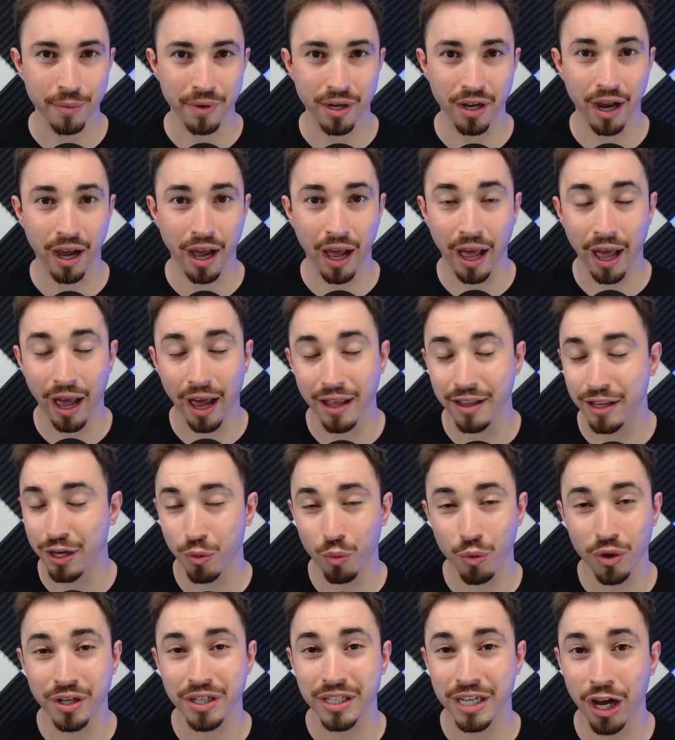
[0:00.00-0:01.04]
And they
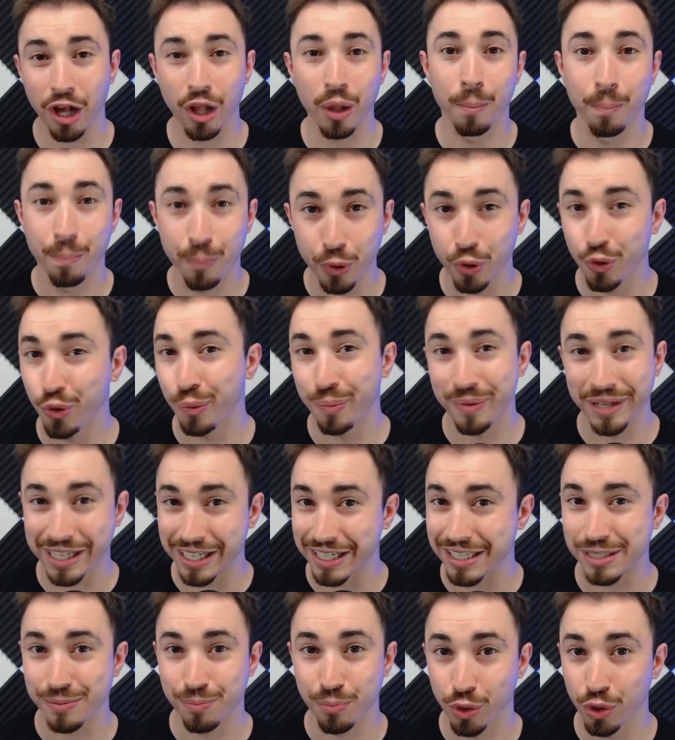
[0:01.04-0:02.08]
weren't yelling boo
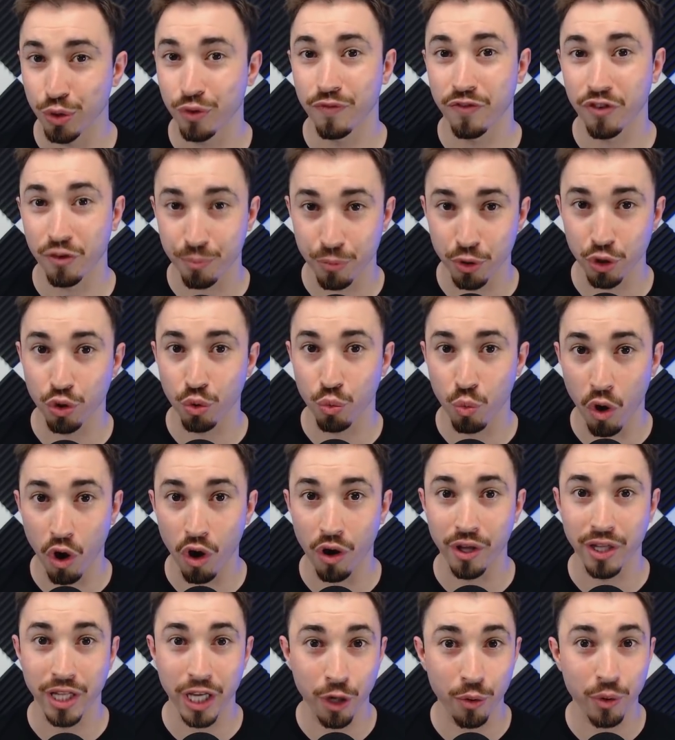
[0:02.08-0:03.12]
because boo for
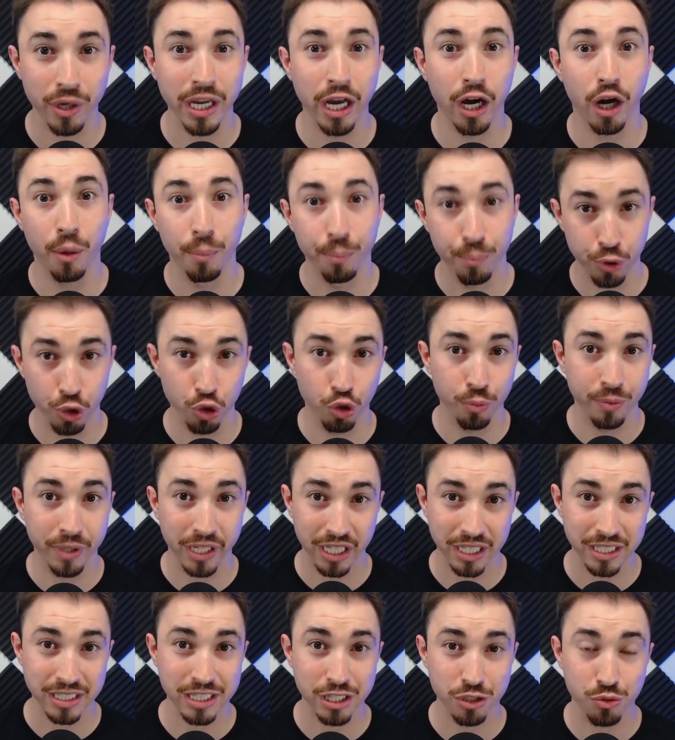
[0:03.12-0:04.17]
Bulawalan. They were yelling boo
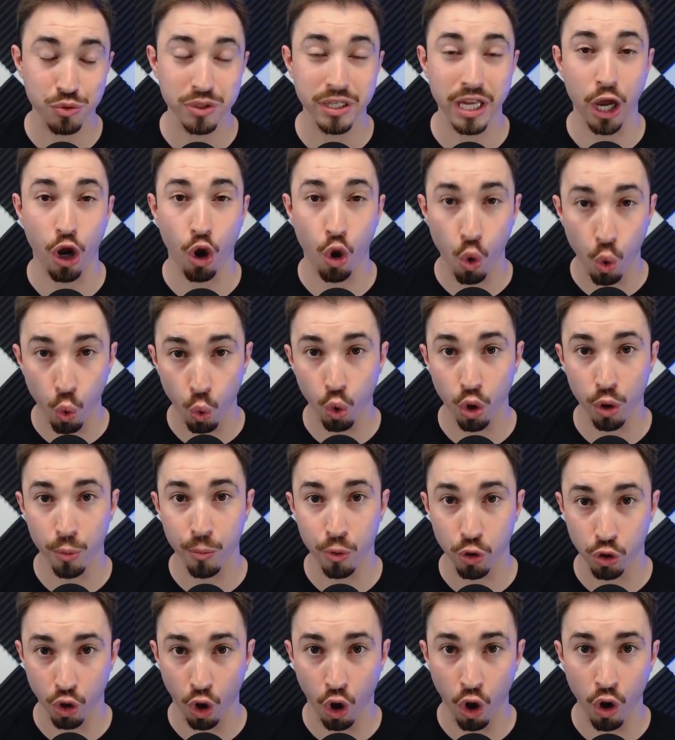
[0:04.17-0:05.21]
because this was a
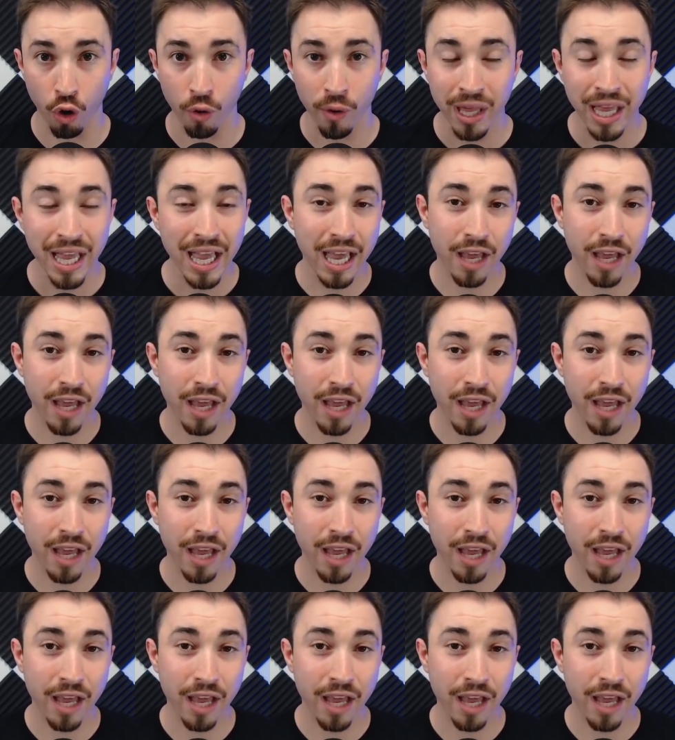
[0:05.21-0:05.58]
horrible call.